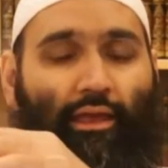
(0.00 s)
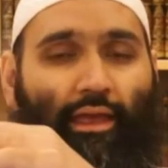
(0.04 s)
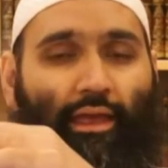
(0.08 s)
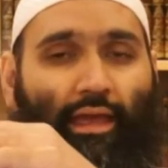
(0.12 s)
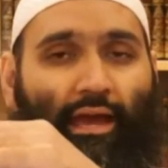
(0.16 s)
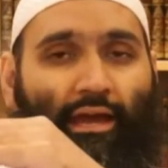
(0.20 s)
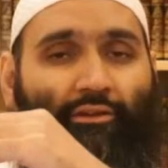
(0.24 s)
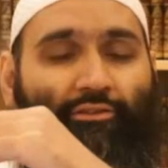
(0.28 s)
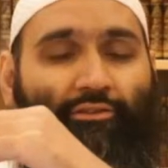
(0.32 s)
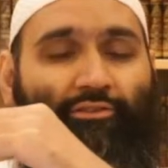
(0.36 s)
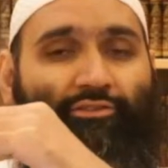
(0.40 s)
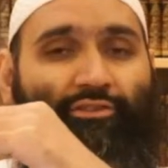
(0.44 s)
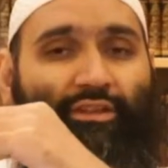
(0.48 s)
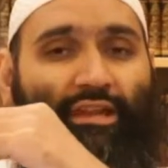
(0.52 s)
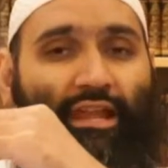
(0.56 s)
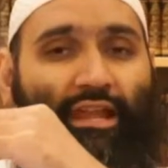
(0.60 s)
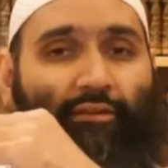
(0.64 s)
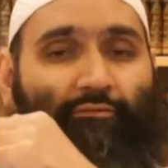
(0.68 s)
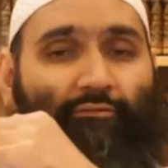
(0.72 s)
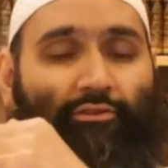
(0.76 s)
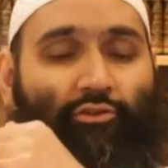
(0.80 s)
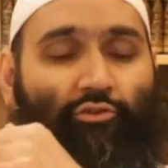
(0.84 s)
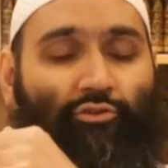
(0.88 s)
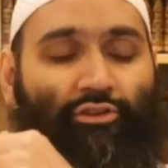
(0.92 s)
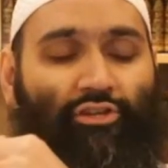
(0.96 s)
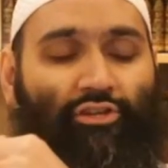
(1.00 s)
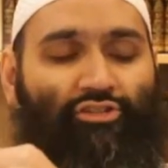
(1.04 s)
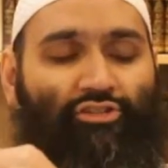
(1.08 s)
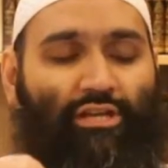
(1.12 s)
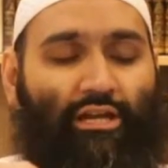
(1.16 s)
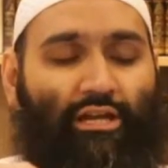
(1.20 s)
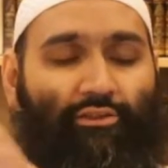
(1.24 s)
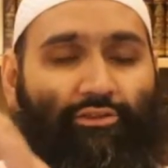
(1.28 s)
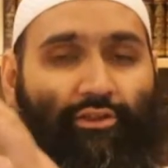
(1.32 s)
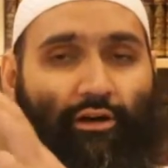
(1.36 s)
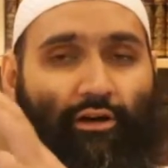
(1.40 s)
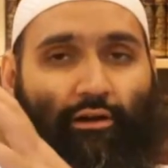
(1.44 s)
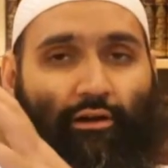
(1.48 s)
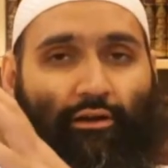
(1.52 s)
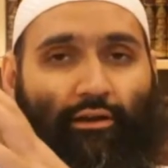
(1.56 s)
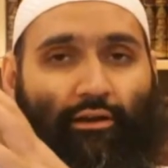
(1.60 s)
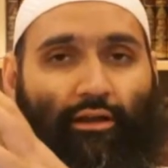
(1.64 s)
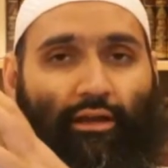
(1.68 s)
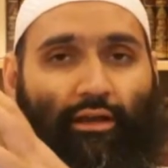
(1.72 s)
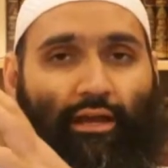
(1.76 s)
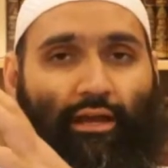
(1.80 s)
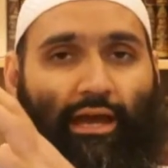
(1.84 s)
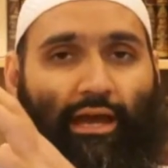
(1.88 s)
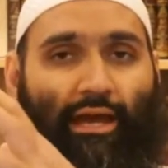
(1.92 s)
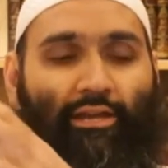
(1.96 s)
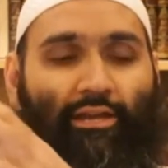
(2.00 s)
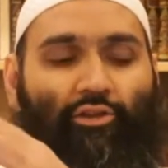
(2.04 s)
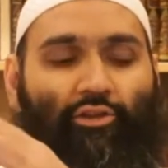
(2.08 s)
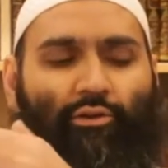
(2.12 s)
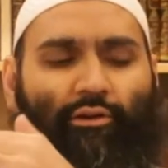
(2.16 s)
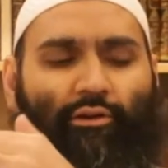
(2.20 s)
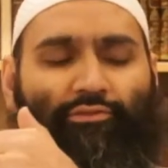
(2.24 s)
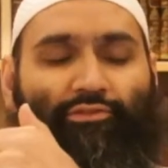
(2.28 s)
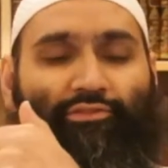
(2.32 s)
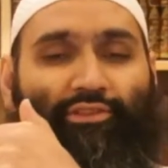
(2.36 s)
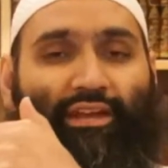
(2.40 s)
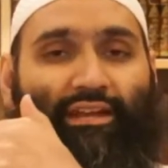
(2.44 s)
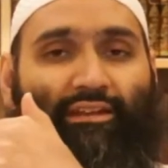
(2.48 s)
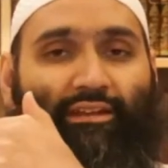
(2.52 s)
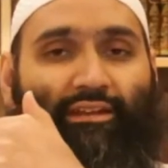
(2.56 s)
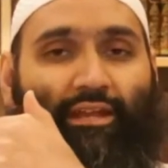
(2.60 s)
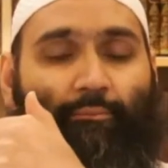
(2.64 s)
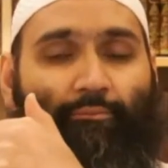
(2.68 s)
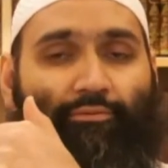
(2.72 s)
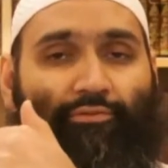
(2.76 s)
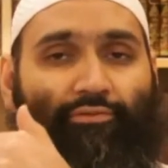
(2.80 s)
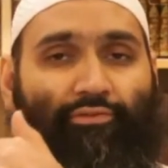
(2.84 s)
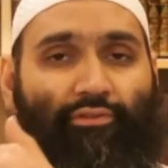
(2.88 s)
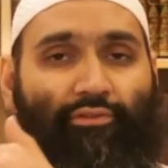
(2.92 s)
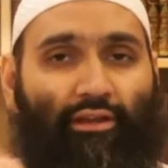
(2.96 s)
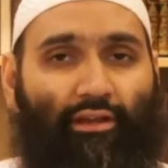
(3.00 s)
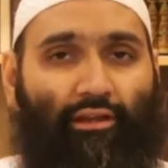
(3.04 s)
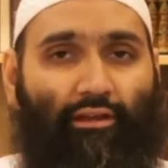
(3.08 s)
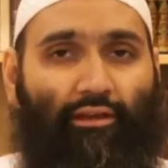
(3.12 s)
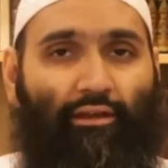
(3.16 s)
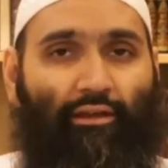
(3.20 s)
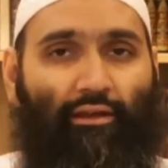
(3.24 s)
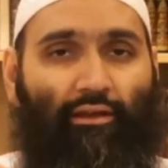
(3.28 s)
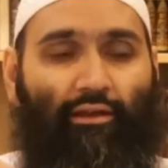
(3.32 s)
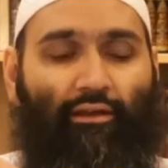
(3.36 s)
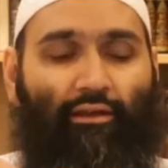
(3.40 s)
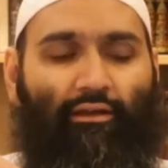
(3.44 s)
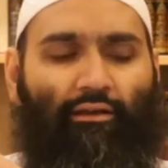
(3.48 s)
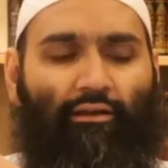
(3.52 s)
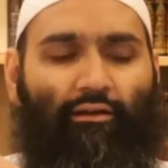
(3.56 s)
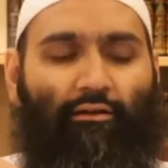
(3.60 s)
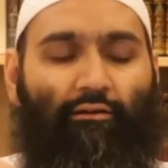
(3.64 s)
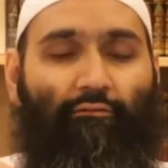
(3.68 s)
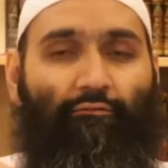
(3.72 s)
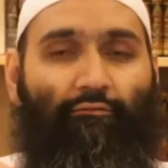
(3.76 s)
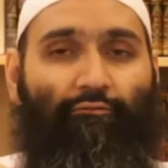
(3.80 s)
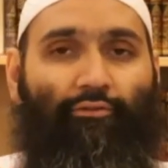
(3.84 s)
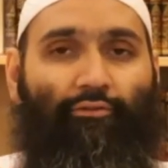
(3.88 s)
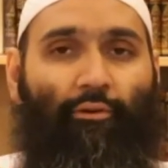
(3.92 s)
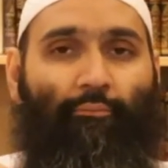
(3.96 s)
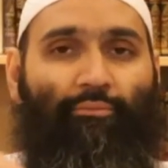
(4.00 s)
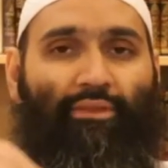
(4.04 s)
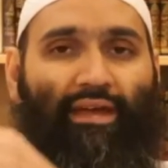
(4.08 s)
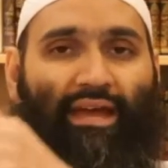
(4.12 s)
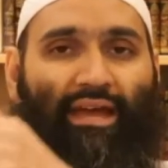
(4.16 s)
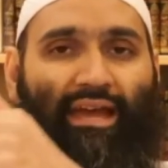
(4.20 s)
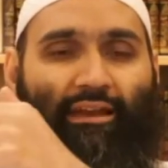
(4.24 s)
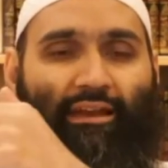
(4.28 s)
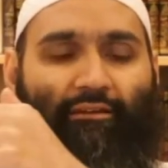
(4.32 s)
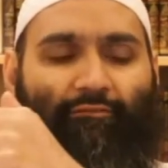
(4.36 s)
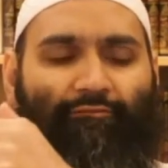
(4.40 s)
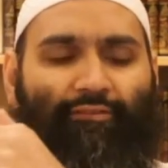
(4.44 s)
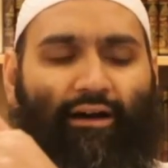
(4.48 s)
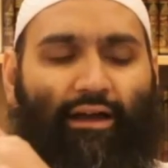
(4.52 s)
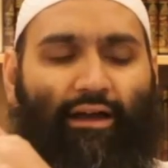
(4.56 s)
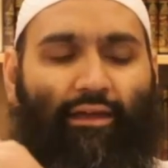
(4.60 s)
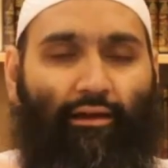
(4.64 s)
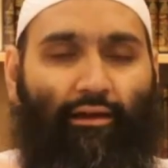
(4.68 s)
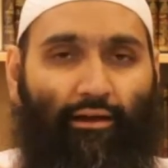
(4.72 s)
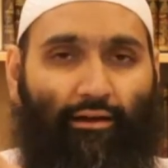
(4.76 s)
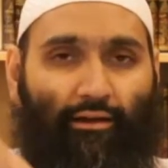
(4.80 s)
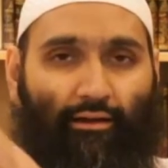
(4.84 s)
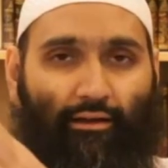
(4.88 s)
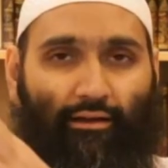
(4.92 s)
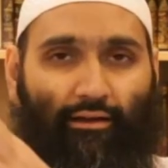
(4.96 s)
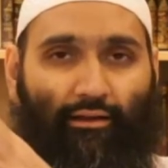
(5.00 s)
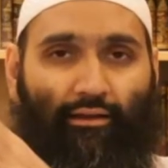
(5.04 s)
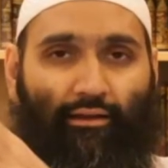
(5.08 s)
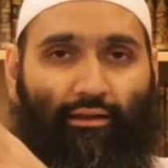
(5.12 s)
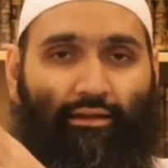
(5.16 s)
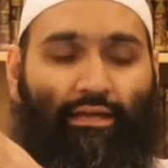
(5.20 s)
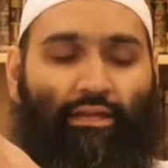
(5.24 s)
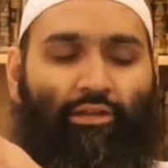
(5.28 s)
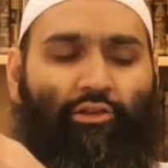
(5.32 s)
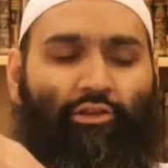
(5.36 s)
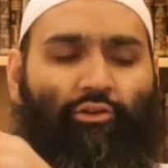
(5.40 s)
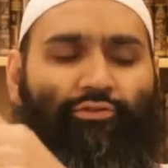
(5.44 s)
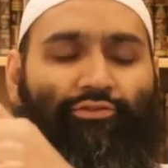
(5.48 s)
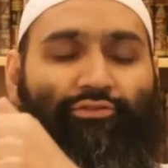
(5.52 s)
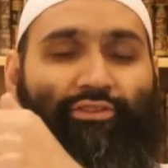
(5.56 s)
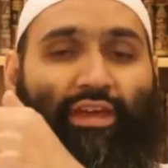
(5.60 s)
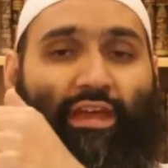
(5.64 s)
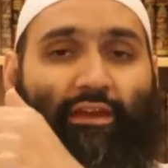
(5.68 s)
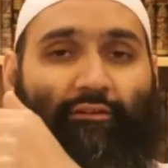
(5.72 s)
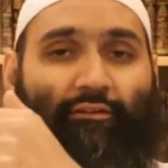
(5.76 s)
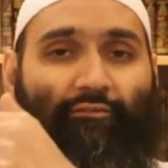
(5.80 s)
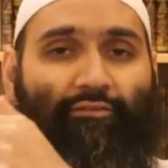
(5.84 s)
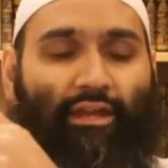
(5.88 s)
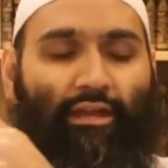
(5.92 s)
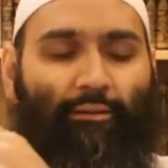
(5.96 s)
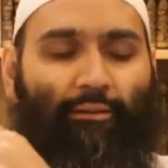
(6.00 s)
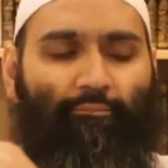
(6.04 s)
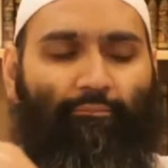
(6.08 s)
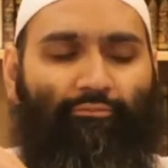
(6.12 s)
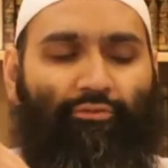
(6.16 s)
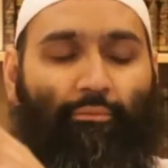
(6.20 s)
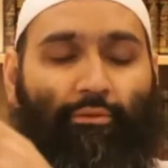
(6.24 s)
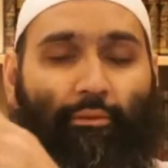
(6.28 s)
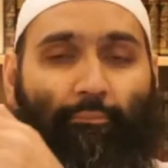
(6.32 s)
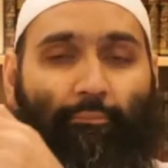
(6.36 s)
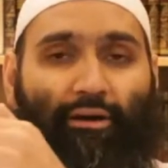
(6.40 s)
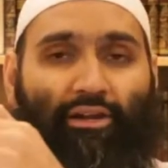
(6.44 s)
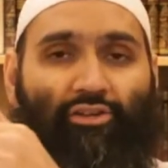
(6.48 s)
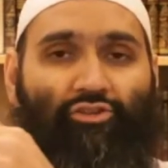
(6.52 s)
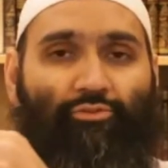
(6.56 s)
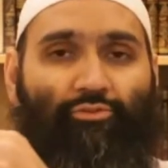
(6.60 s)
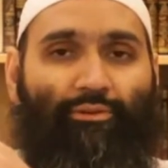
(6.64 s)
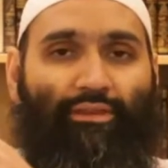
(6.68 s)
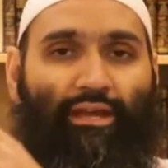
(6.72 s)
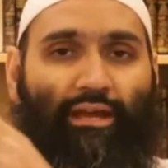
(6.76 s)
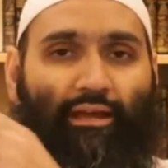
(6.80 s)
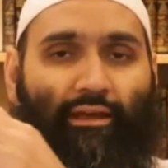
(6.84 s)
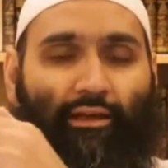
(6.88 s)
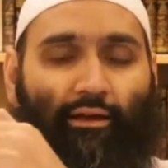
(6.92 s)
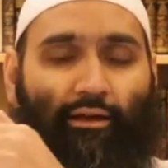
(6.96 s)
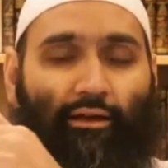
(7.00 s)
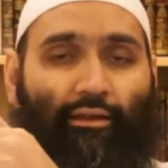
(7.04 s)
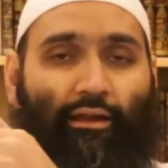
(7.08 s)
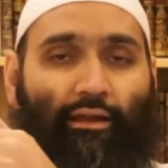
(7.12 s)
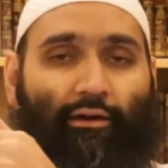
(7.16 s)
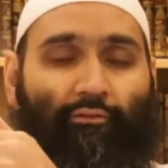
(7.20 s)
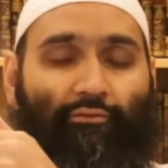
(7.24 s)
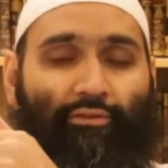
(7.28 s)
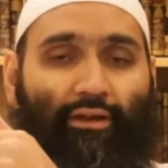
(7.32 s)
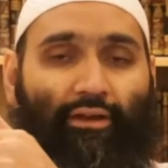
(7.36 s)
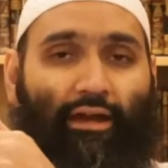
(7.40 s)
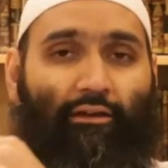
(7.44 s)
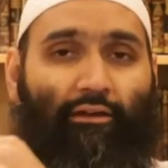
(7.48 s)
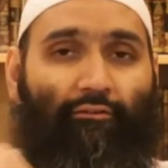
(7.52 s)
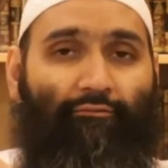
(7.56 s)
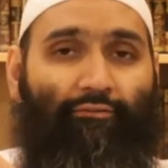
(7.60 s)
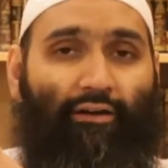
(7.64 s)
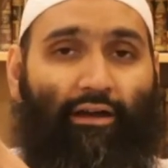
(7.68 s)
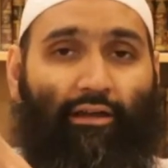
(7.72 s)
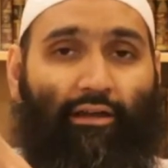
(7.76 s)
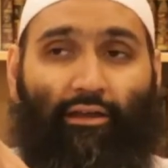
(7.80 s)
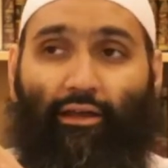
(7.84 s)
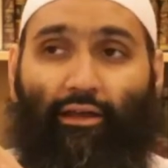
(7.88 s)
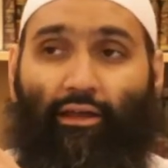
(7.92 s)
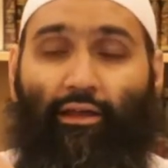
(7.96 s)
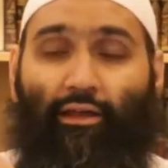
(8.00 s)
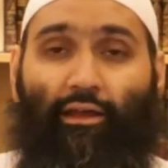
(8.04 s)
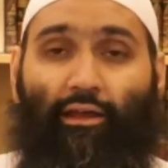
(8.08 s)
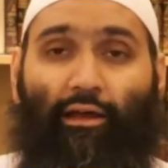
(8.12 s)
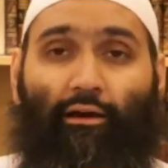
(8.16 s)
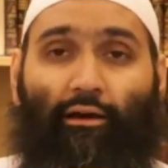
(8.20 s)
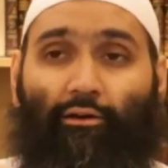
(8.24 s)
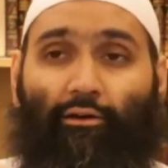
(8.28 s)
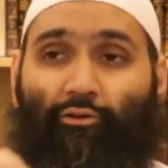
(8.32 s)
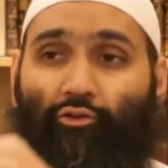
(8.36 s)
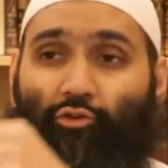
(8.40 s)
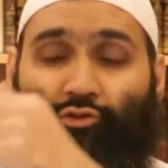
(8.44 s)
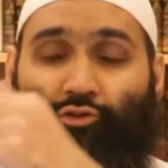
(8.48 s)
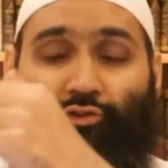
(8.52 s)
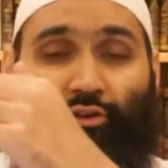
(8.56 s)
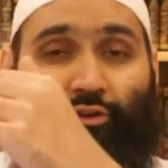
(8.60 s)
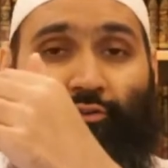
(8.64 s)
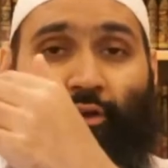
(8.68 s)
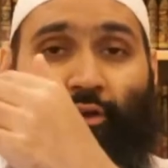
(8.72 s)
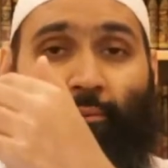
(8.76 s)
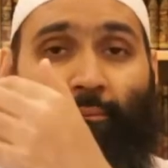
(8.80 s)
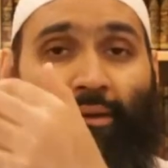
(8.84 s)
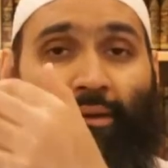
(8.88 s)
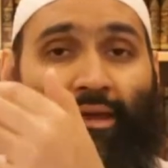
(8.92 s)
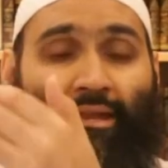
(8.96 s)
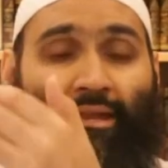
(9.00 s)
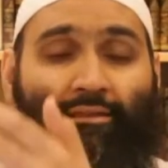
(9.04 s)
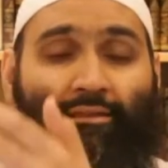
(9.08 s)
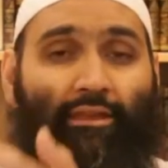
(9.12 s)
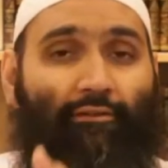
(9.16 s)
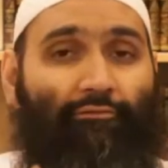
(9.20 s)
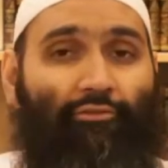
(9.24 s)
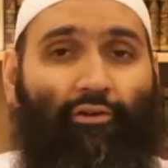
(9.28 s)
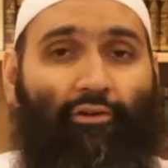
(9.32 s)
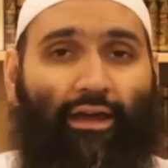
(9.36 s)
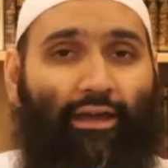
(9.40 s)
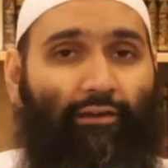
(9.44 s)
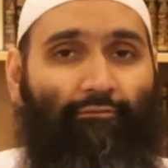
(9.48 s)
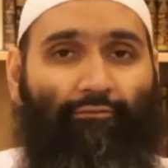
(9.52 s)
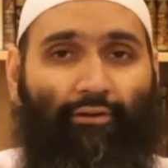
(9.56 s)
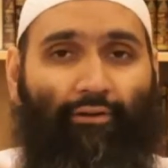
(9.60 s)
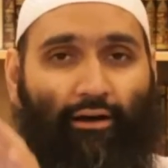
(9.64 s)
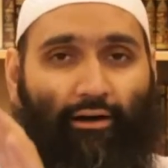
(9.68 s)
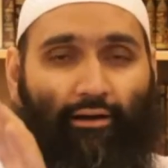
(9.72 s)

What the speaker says: and slavery to the shaitan, and you have set him free from the hellfire, and you've saved him from the punishment of the hellfire to remain in there forever.